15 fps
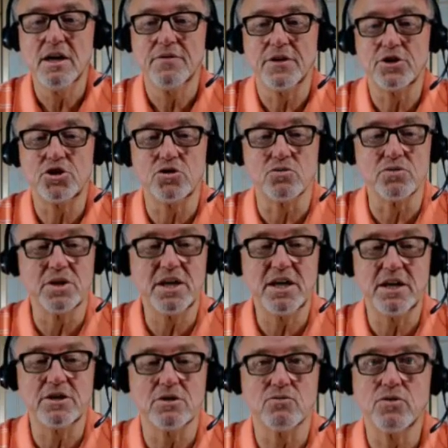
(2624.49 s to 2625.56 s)
that you'll
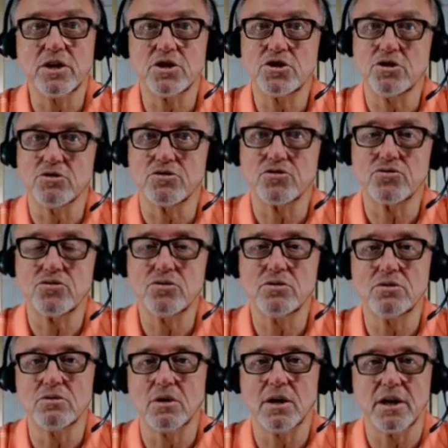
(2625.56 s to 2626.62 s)
need to reach your
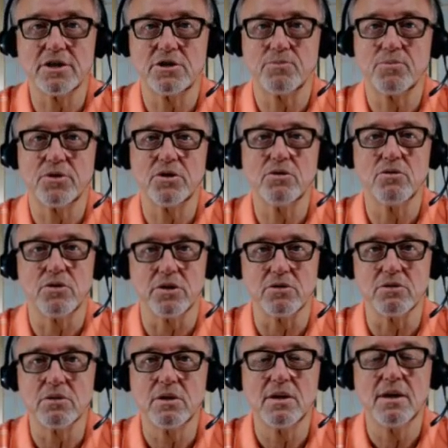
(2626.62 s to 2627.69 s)
true
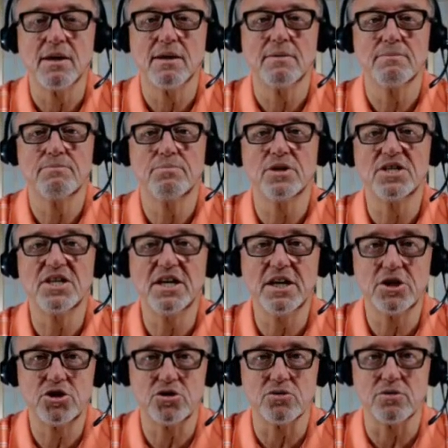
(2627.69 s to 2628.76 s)
entrepreneurial
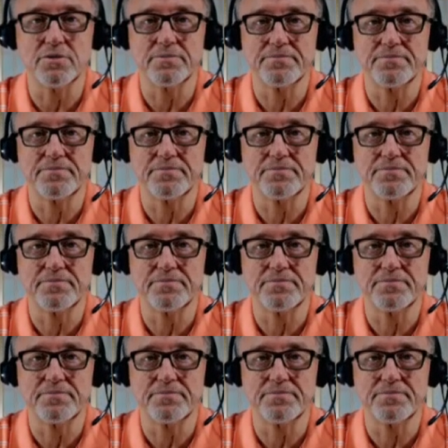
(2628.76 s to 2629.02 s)
potential.